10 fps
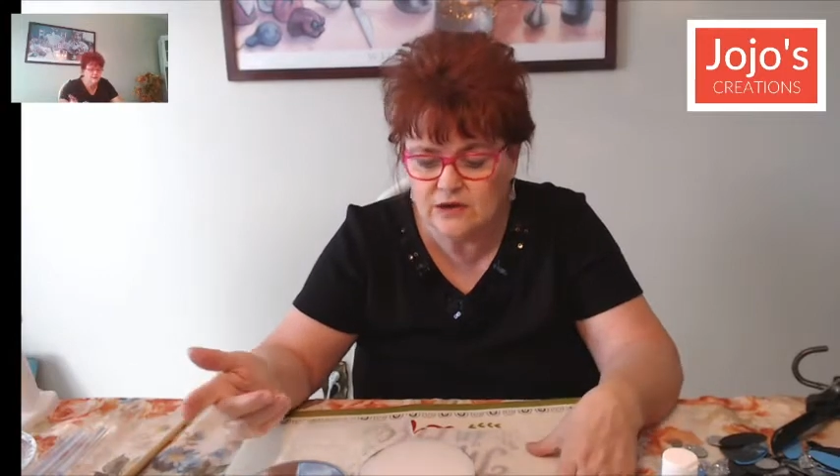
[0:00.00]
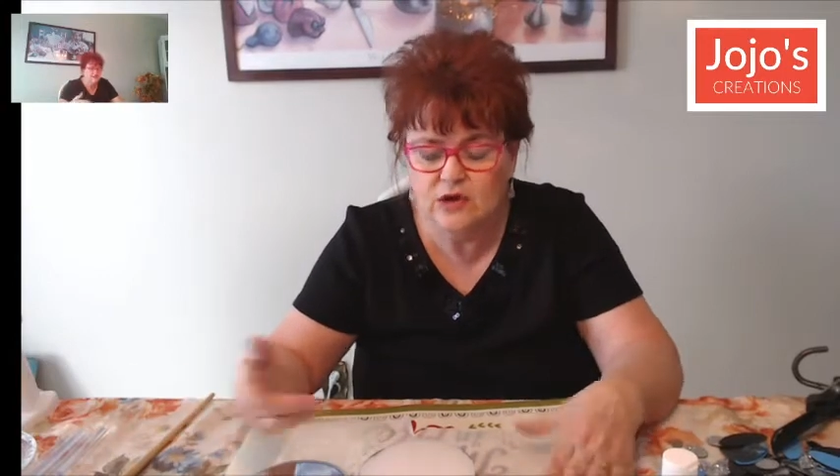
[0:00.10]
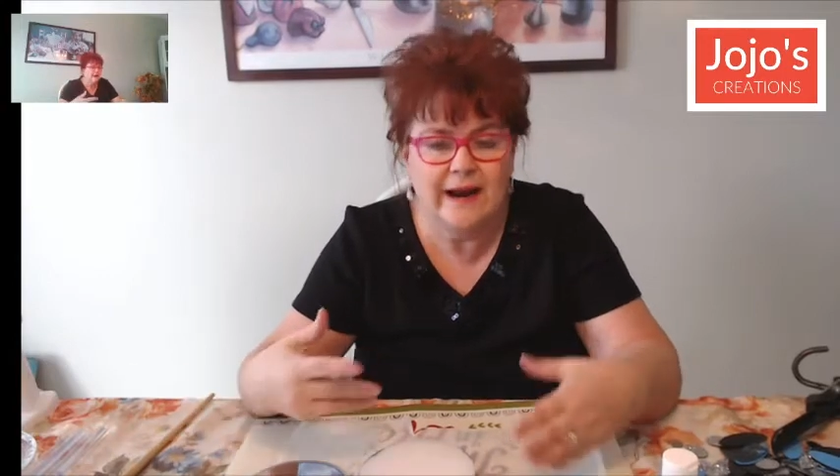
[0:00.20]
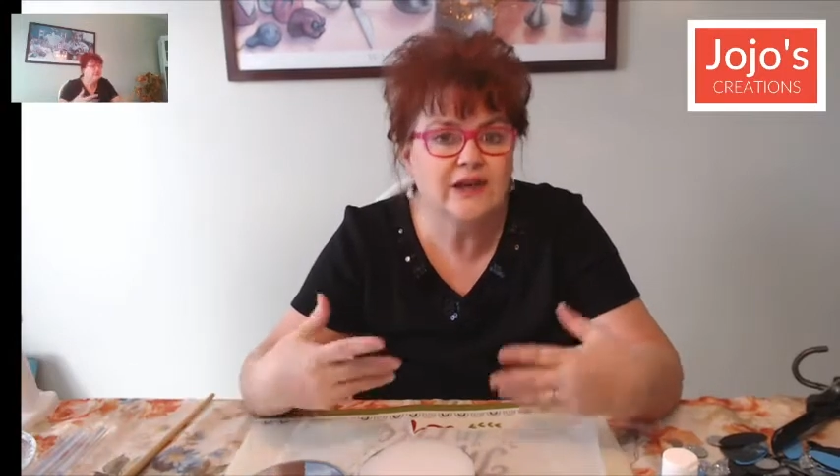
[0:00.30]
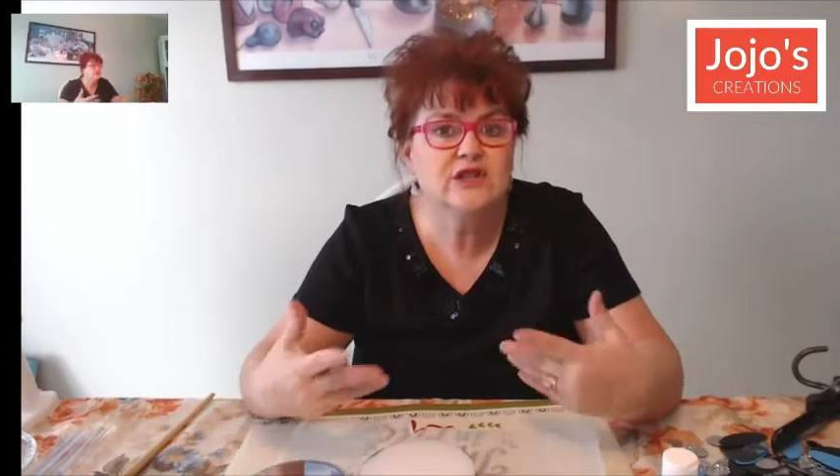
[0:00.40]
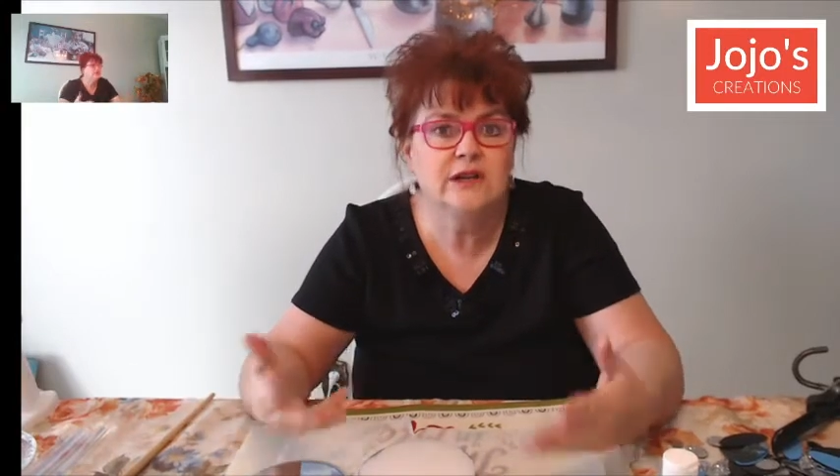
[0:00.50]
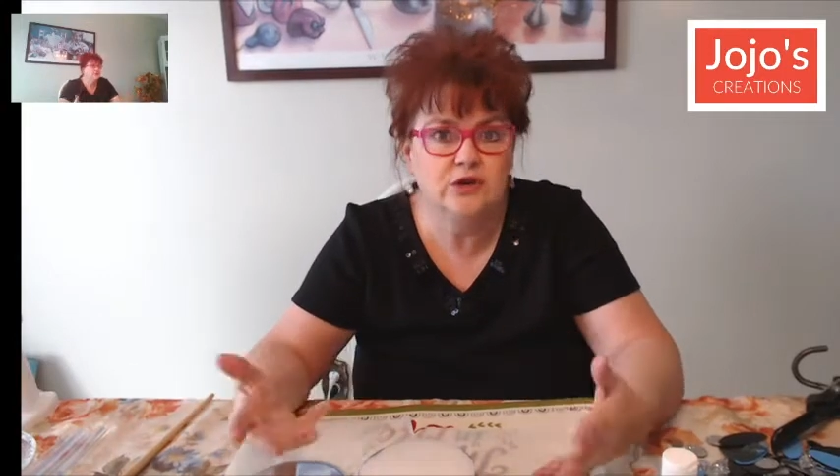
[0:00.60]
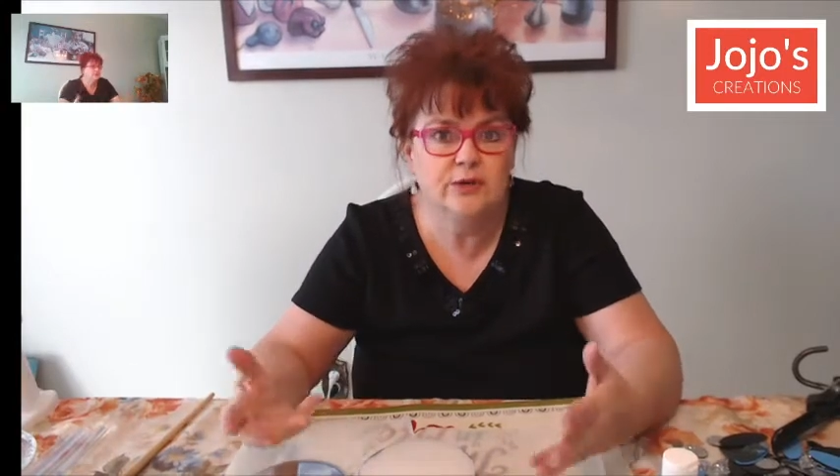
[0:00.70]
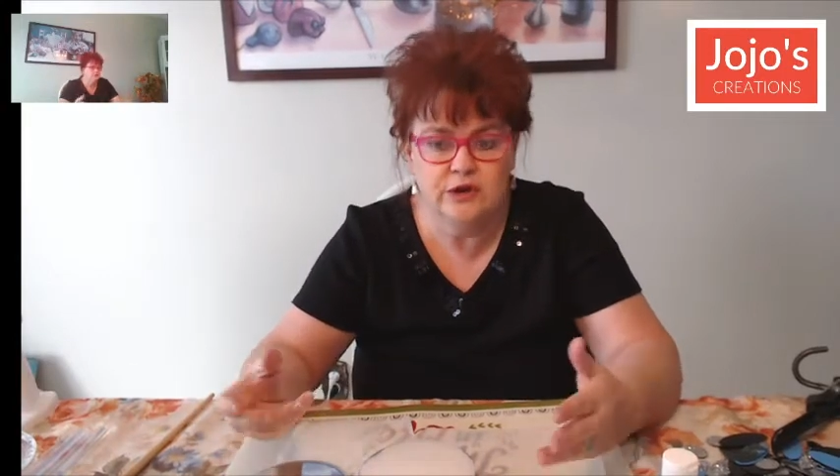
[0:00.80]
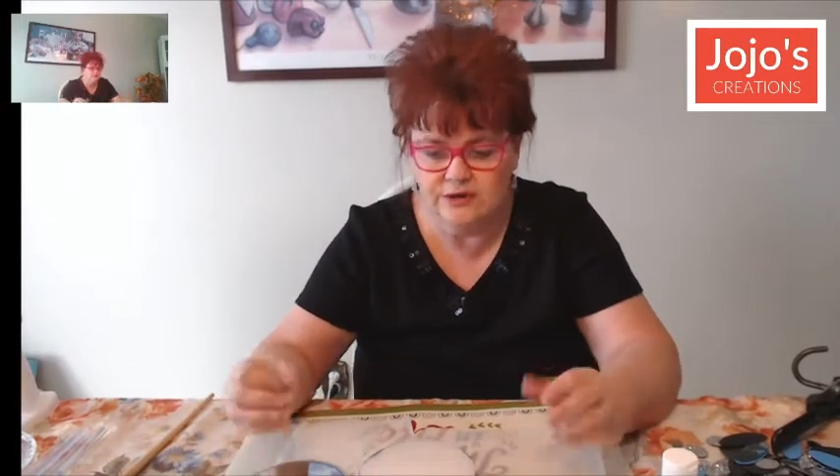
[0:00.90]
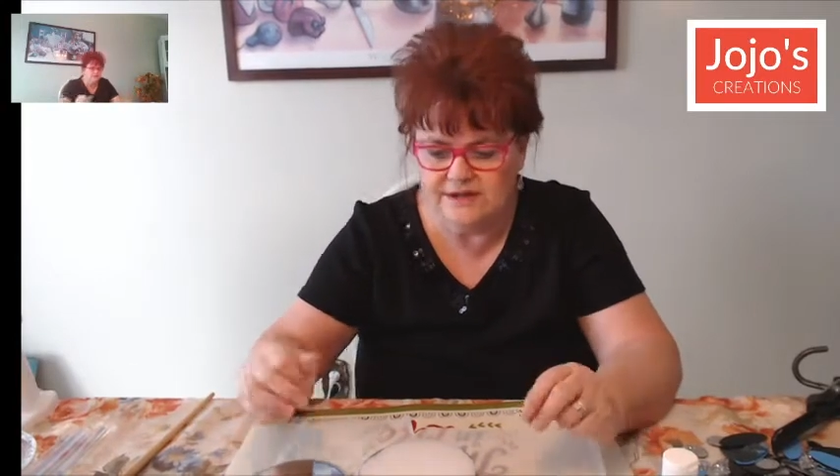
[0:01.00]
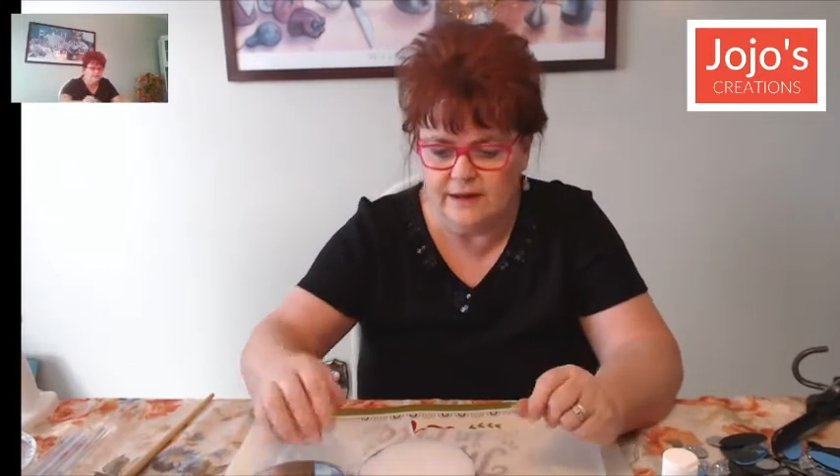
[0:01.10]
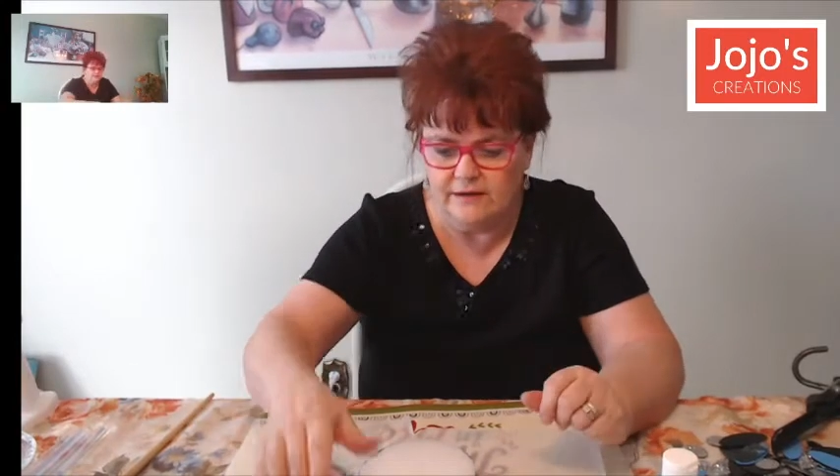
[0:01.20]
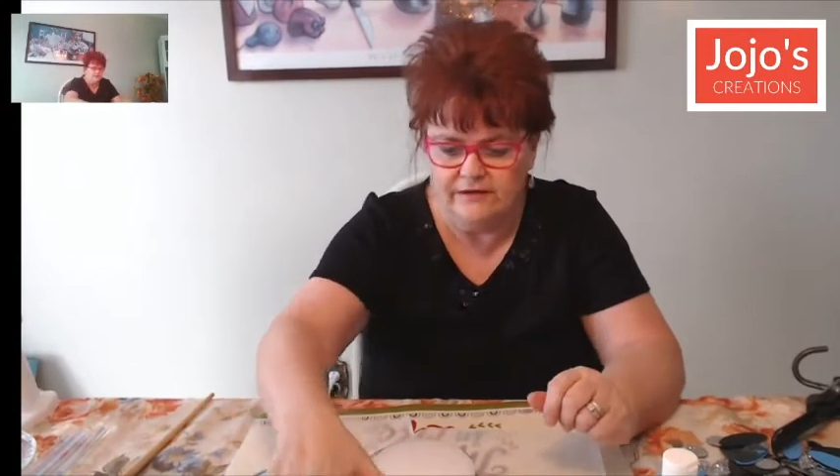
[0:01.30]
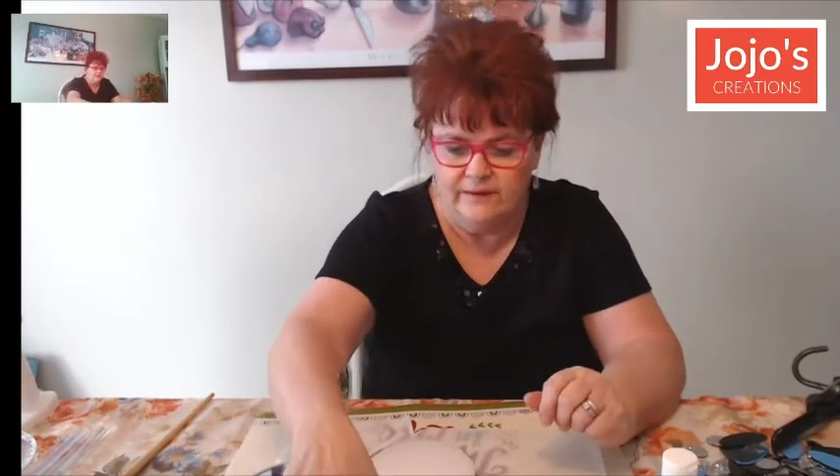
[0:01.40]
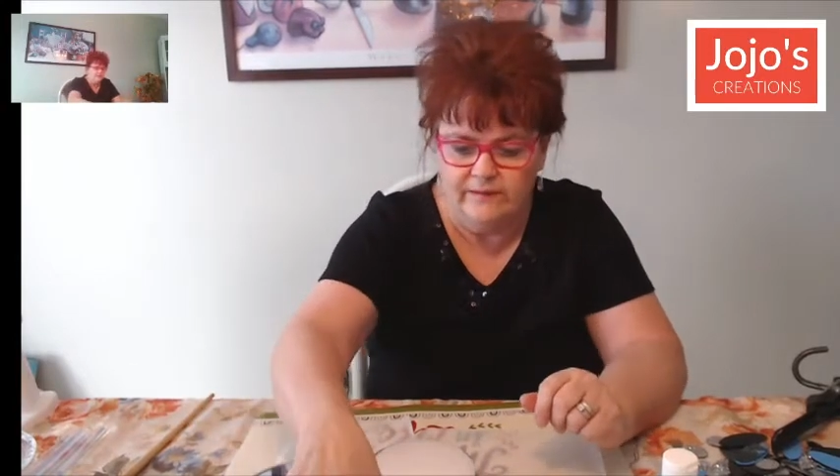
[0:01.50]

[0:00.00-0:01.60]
you can actually do it yourself.